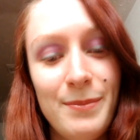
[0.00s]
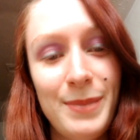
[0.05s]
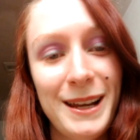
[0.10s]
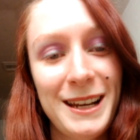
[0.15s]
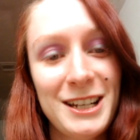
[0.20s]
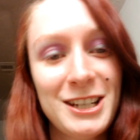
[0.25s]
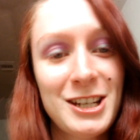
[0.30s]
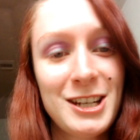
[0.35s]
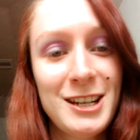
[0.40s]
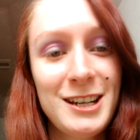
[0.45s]

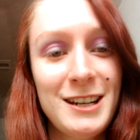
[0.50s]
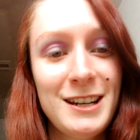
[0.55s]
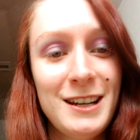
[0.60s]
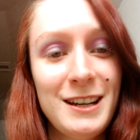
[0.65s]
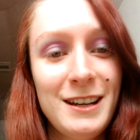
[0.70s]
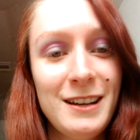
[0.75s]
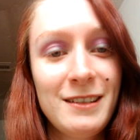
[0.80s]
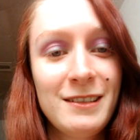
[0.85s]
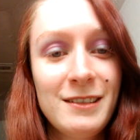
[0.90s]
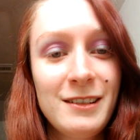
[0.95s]

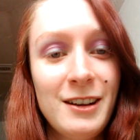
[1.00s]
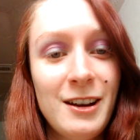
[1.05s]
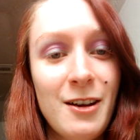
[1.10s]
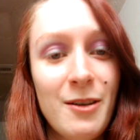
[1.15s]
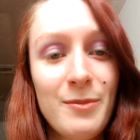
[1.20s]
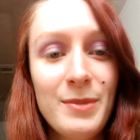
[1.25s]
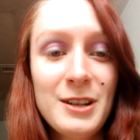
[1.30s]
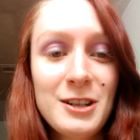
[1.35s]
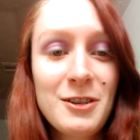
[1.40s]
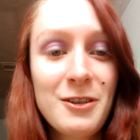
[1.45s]
beachy,
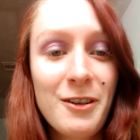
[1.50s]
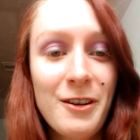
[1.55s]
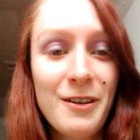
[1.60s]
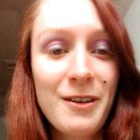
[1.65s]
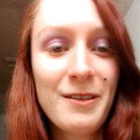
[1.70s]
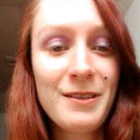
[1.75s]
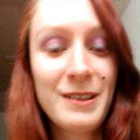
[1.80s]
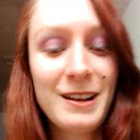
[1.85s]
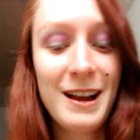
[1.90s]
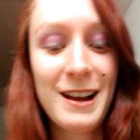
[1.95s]
beach
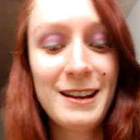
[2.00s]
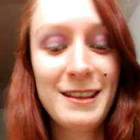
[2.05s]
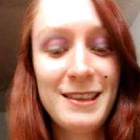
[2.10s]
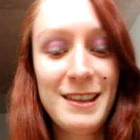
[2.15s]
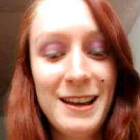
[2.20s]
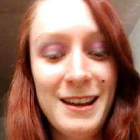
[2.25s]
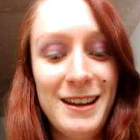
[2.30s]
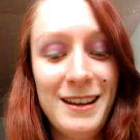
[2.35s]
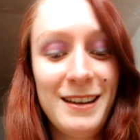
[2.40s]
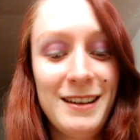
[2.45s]
girl kind of
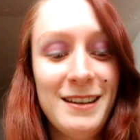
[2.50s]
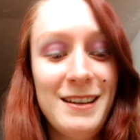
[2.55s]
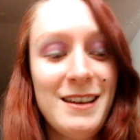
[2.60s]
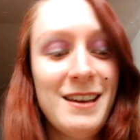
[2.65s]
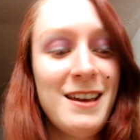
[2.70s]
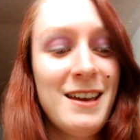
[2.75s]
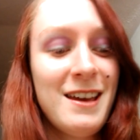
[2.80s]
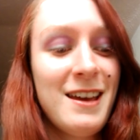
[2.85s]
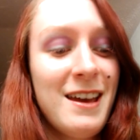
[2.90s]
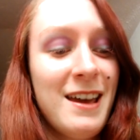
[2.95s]
thing.
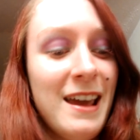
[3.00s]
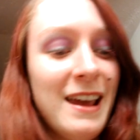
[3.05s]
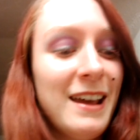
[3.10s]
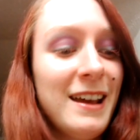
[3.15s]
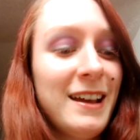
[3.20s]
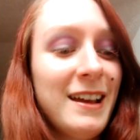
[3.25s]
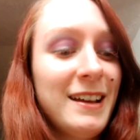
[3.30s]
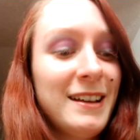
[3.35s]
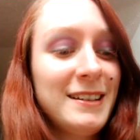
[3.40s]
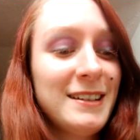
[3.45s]

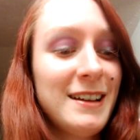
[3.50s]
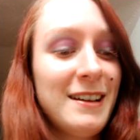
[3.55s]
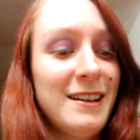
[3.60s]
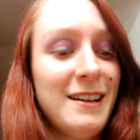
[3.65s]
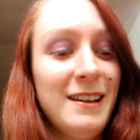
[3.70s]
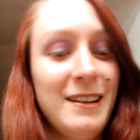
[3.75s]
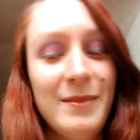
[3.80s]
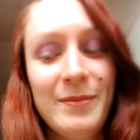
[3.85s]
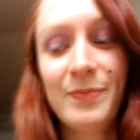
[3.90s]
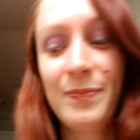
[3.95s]

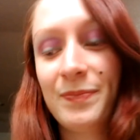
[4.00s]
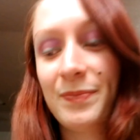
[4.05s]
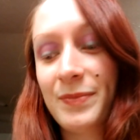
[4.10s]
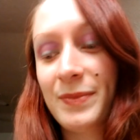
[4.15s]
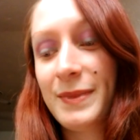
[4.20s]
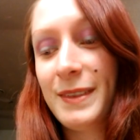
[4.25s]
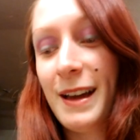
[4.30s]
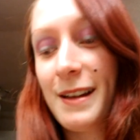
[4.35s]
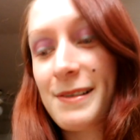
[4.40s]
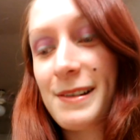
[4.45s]
And
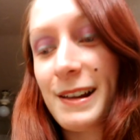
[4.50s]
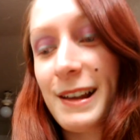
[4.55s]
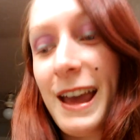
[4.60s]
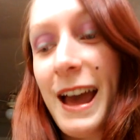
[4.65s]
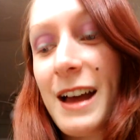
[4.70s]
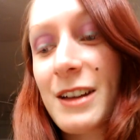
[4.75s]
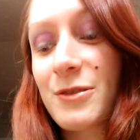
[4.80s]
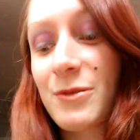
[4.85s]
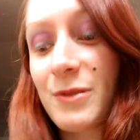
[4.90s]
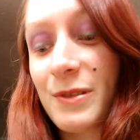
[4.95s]
that's a
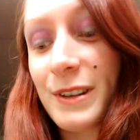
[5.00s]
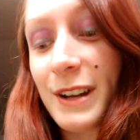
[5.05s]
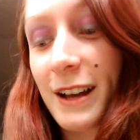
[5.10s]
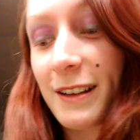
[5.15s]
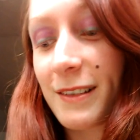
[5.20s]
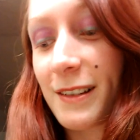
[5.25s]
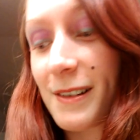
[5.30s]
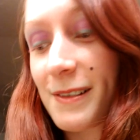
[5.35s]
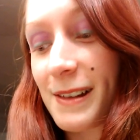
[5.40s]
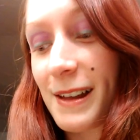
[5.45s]
casual
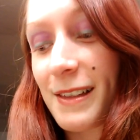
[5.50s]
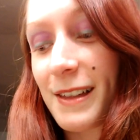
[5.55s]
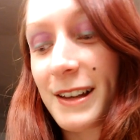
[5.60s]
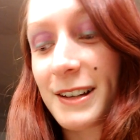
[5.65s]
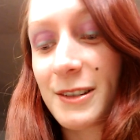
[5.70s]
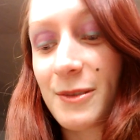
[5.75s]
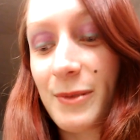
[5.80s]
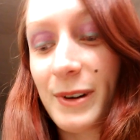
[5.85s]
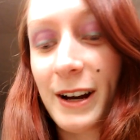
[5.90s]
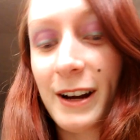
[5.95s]
necklace I
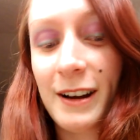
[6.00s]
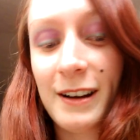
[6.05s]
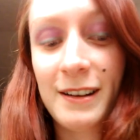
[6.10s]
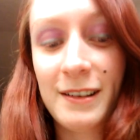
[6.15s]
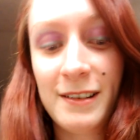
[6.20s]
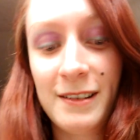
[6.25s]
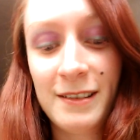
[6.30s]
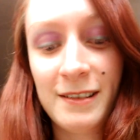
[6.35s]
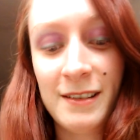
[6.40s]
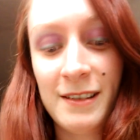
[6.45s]
like to wear.
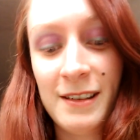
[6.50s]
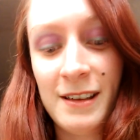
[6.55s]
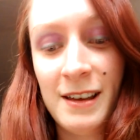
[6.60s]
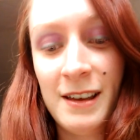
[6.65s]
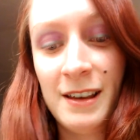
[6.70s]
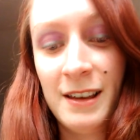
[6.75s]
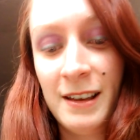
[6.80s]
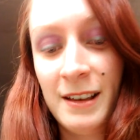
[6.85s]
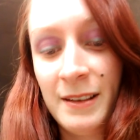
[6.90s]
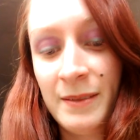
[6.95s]

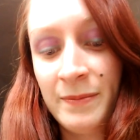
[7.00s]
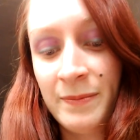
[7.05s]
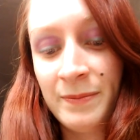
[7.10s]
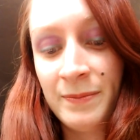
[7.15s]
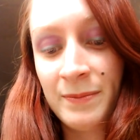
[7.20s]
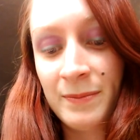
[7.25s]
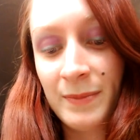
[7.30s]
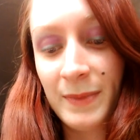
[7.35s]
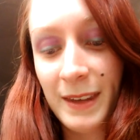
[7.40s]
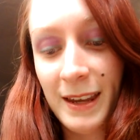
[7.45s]

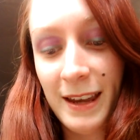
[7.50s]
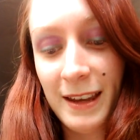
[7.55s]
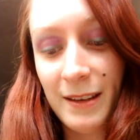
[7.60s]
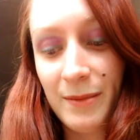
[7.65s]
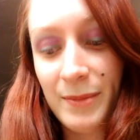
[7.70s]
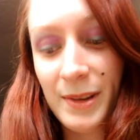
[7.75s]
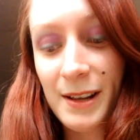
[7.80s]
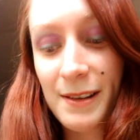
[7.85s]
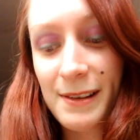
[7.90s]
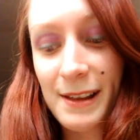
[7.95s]
Okay,
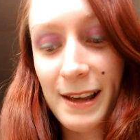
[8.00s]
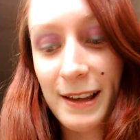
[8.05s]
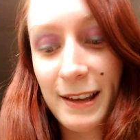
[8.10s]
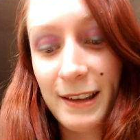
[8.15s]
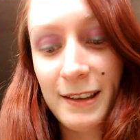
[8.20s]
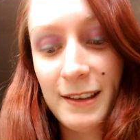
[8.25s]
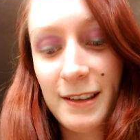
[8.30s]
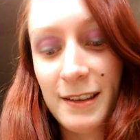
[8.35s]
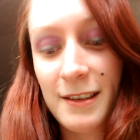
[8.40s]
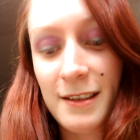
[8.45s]
give me a second.